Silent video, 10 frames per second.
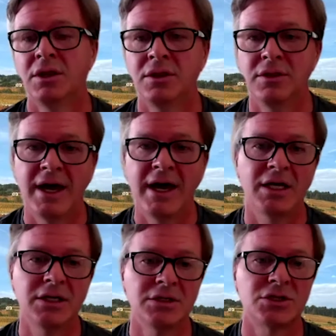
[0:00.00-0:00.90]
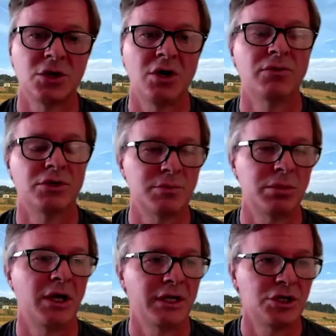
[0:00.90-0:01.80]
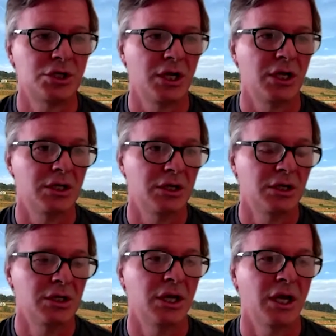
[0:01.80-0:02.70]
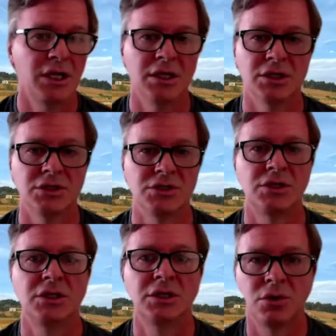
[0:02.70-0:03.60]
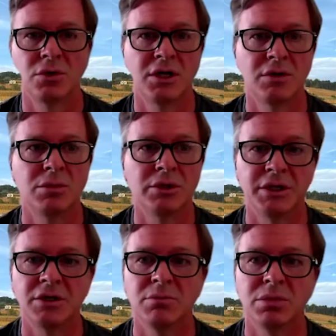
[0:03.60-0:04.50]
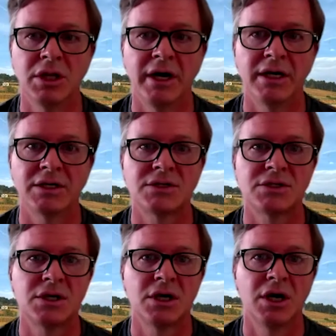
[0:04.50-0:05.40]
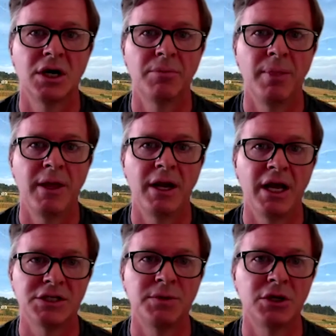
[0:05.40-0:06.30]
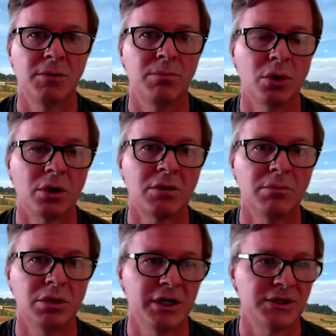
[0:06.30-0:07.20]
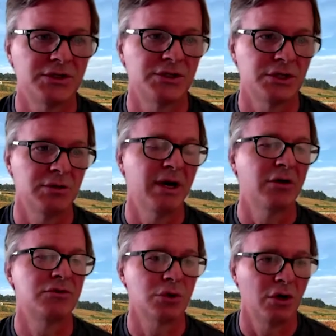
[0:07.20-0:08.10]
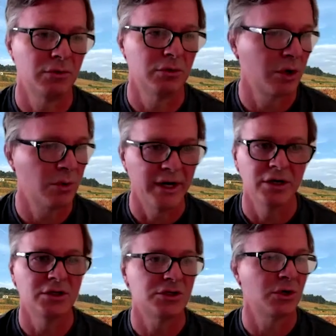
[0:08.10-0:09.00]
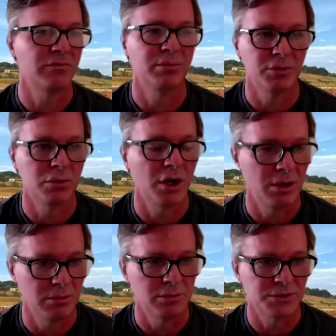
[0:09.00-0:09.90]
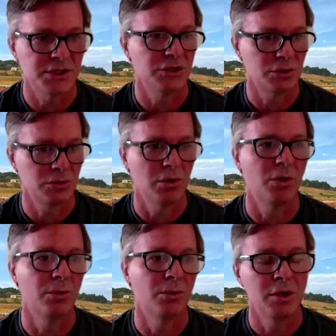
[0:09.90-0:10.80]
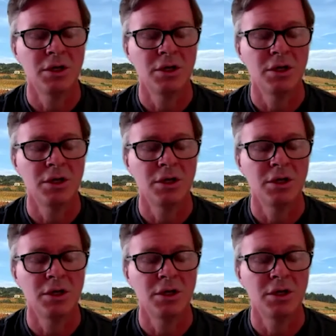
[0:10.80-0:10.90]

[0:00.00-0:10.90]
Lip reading: That software supply chain is incredibly complex and has become more complex as the amount of software required to solve big problems has grown.